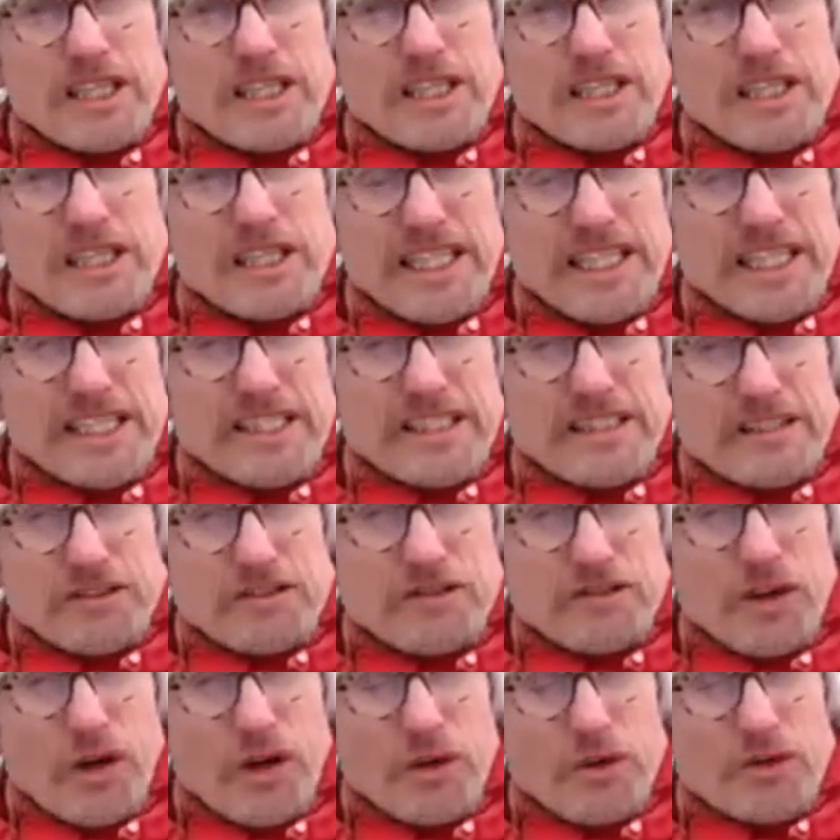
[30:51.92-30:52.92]
Linn
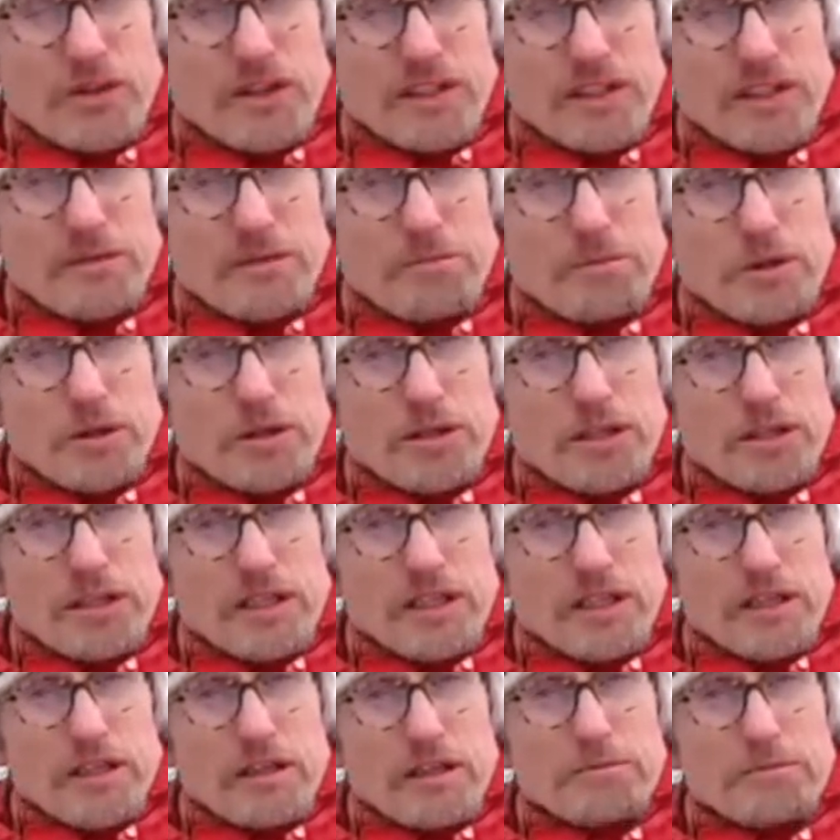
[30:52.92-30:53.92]
wrote the book
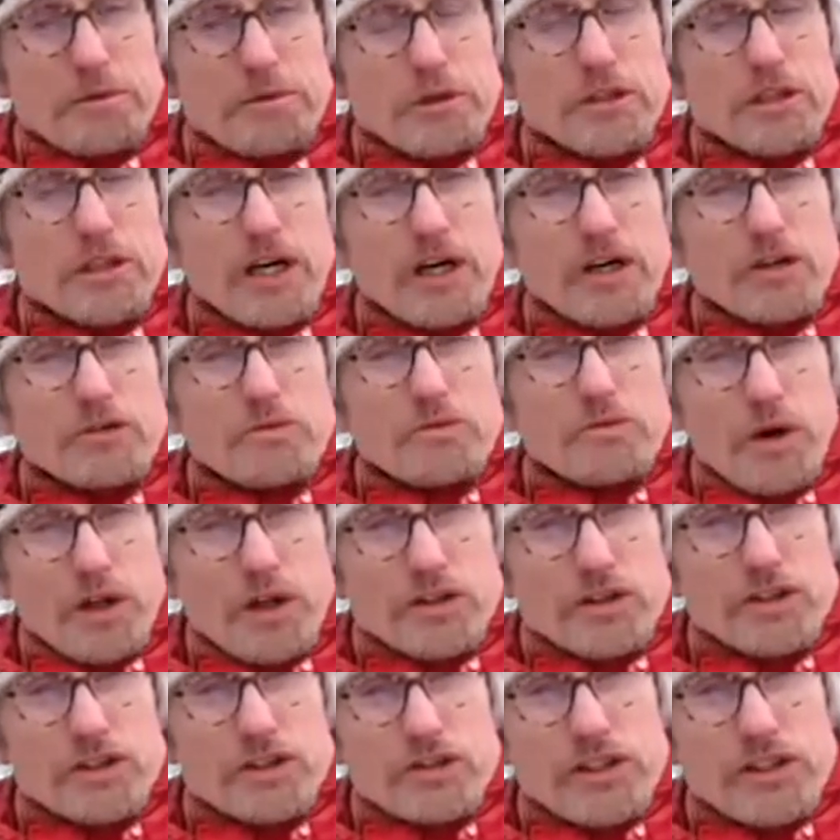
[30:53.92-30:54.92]
uh, Buddha on Wall
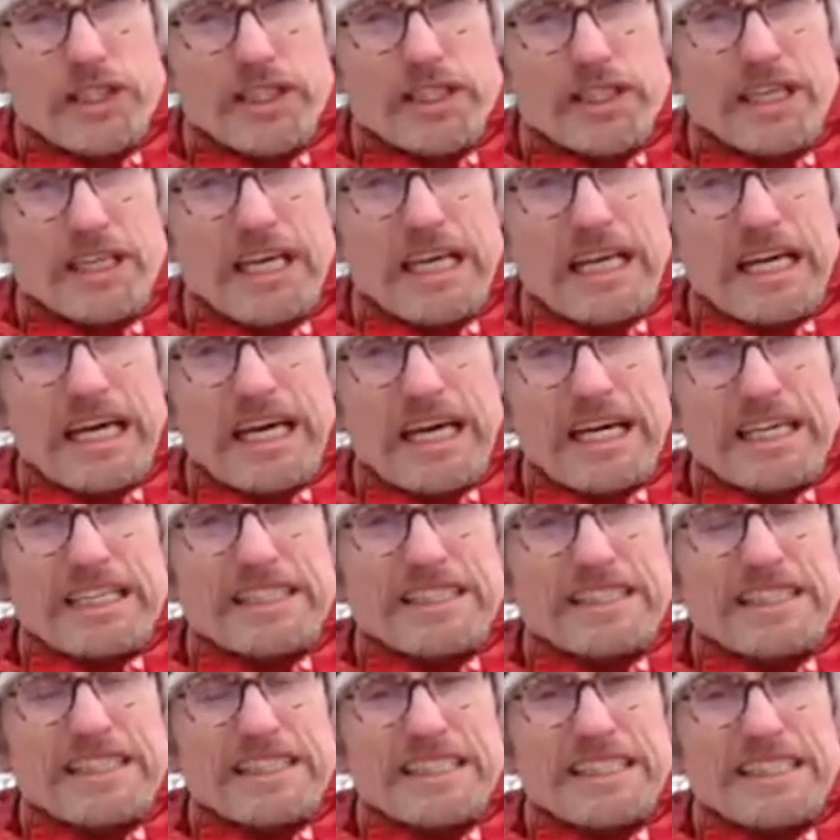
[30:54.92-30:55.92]
Street,
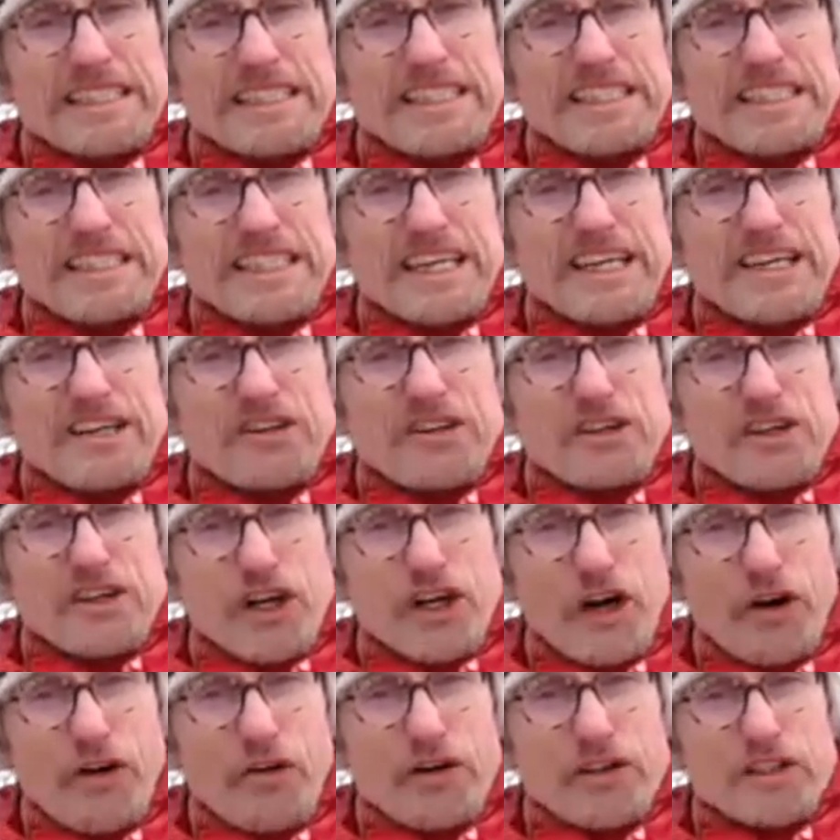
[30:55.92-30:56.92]
and he
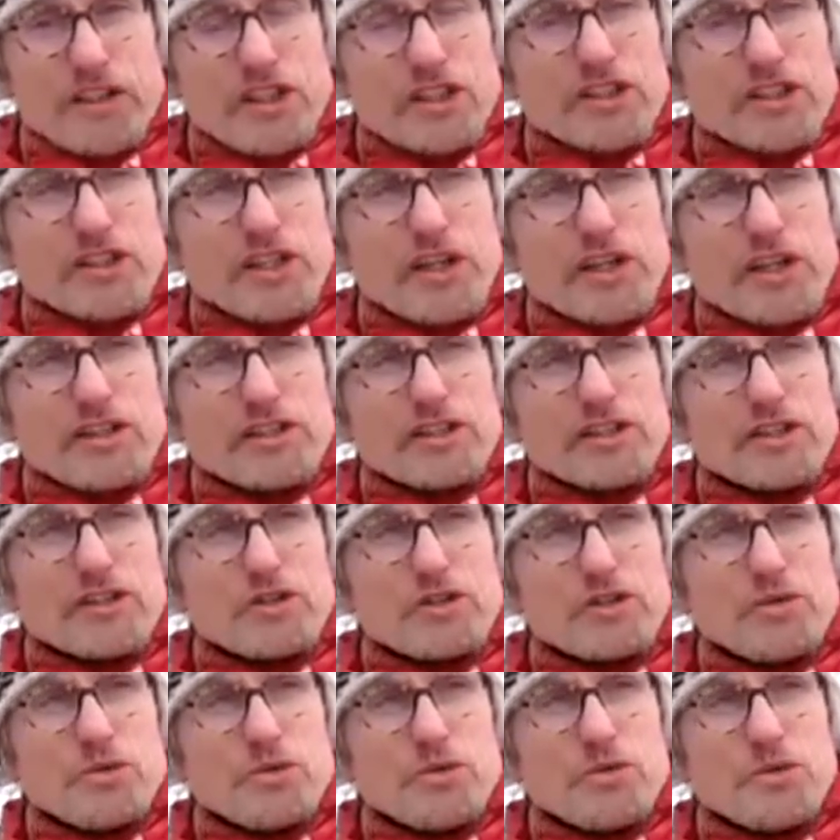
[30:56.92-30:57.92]
encourages us
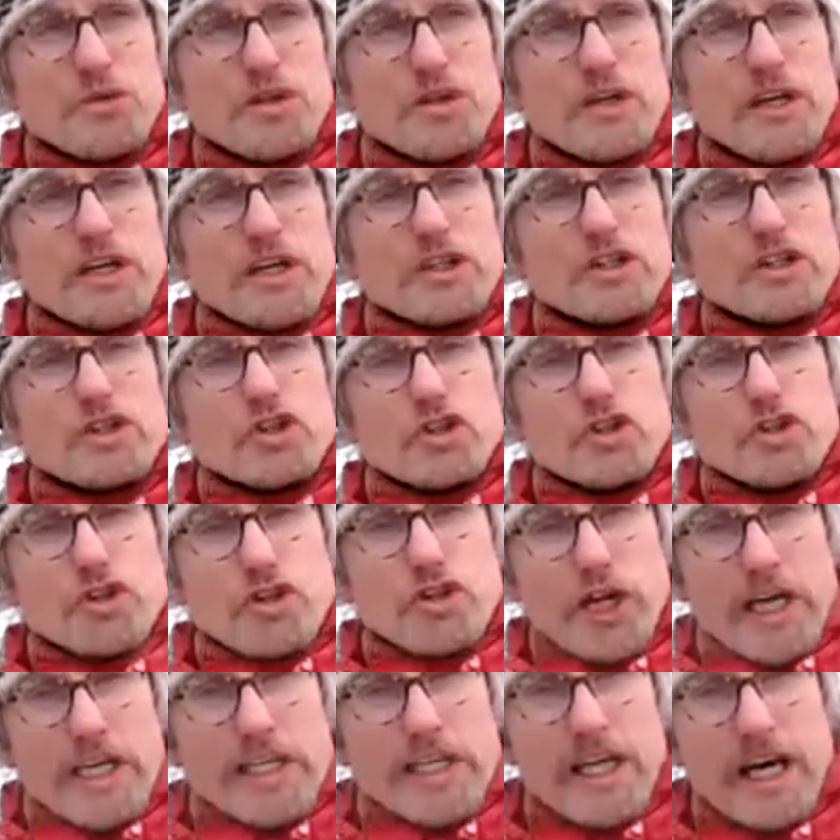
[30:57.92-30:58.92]
to
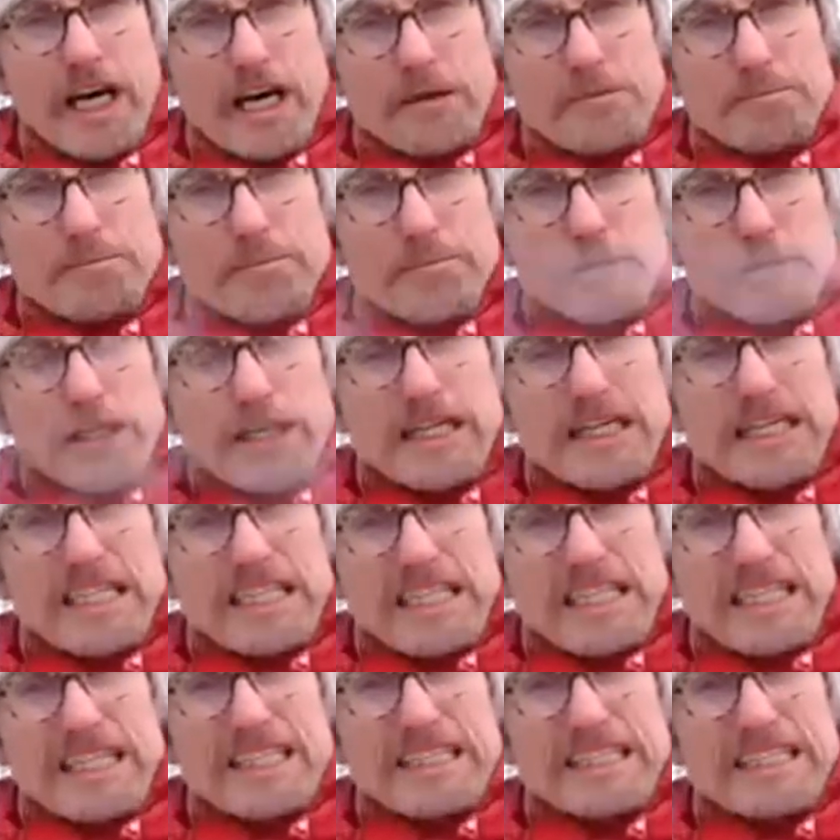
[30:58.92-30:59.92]
train up
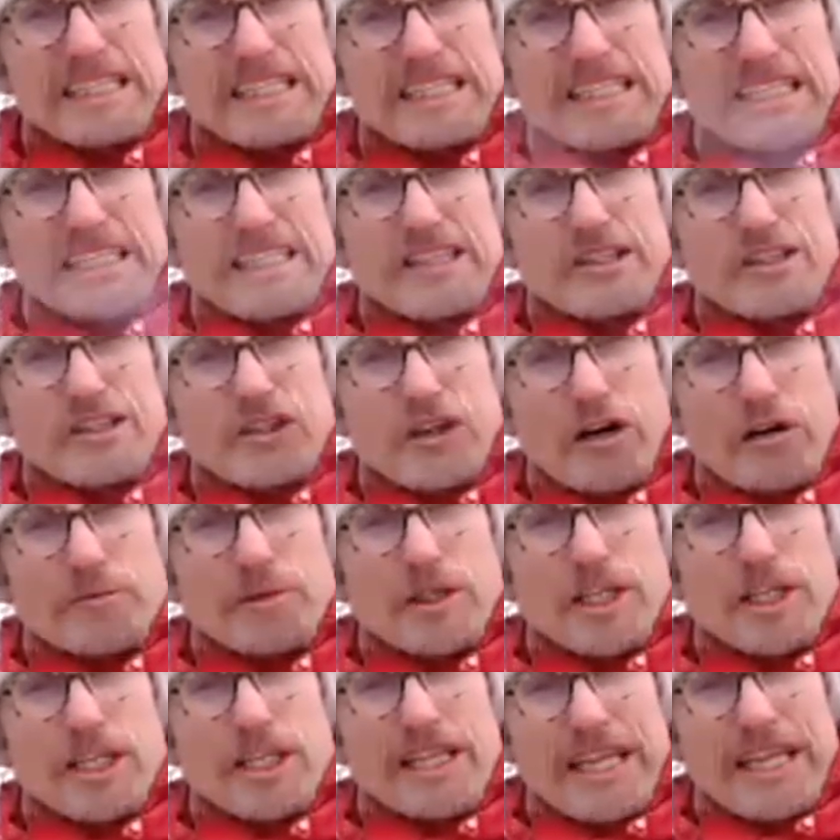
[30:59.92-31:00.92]
in
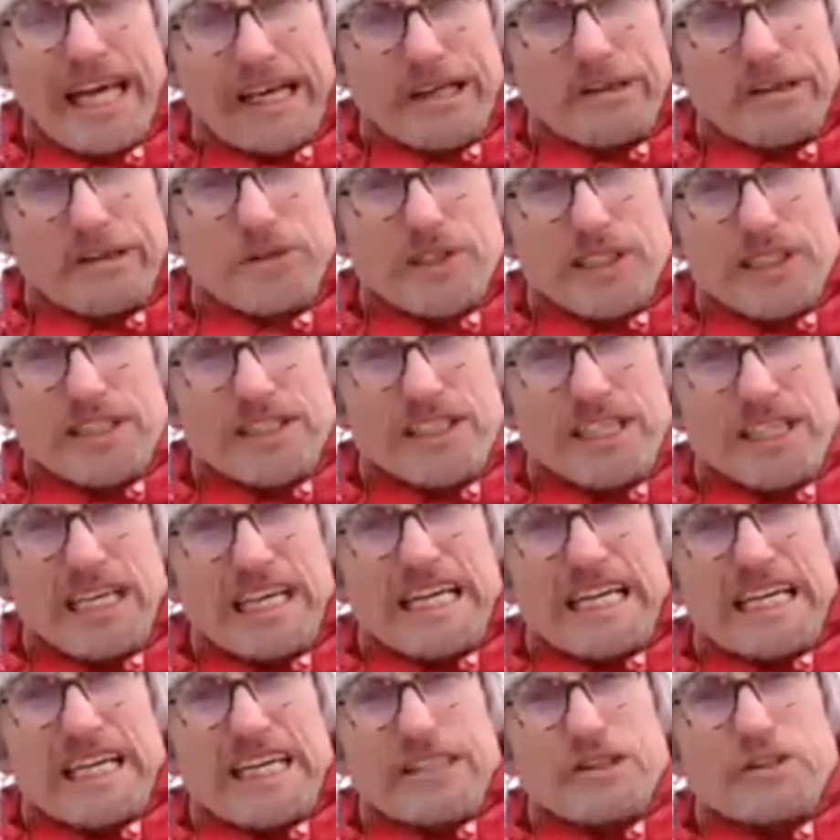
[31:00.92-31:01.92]
economic language
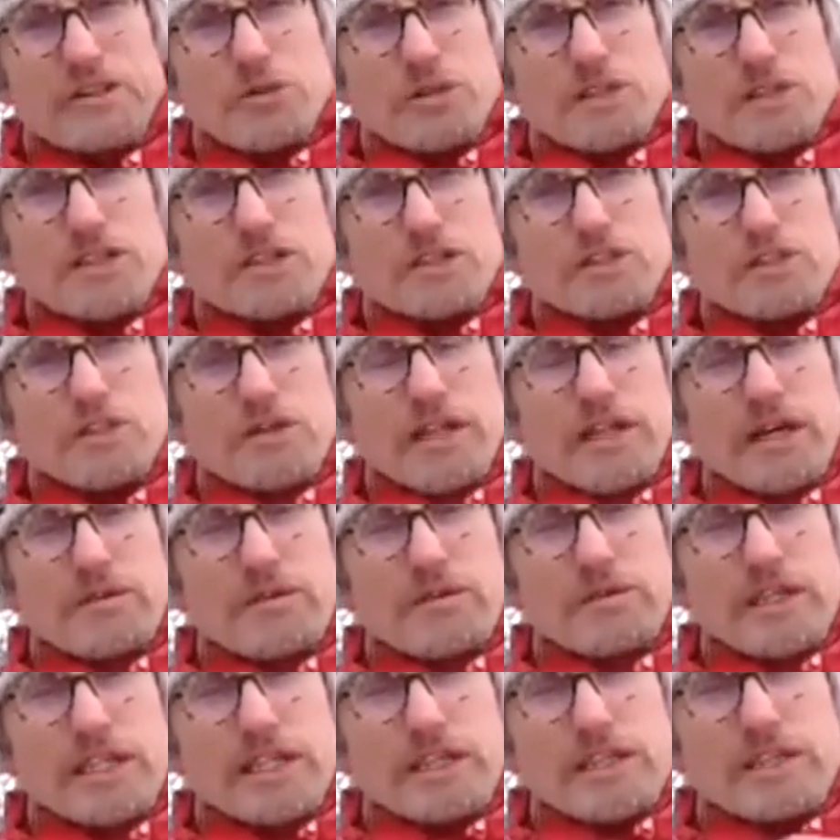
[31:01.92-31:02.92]
in order so that
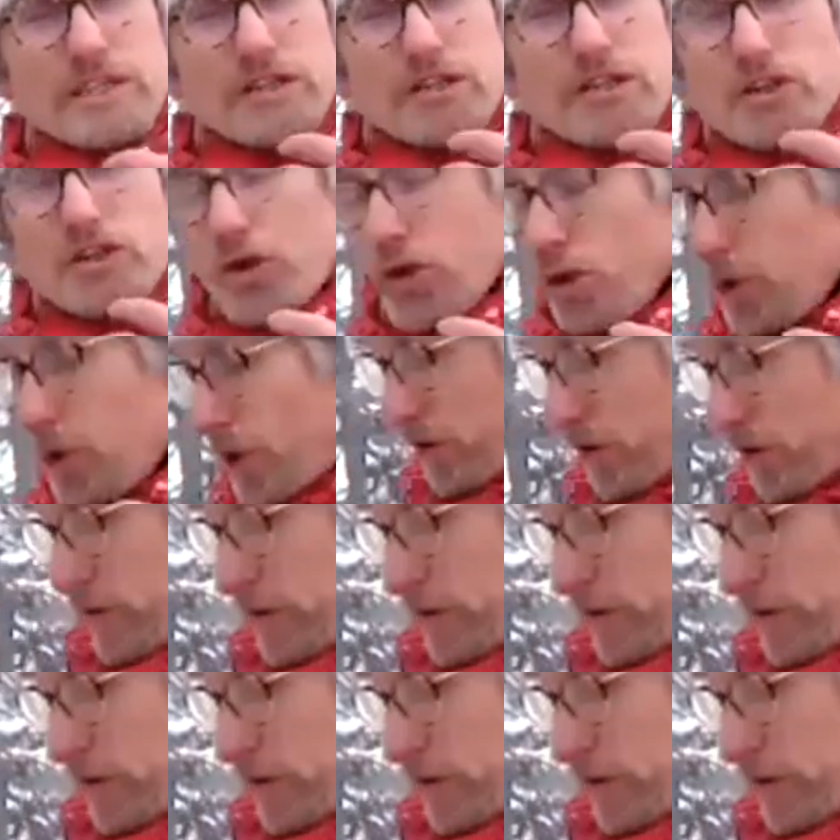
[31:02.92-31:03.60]
we could talk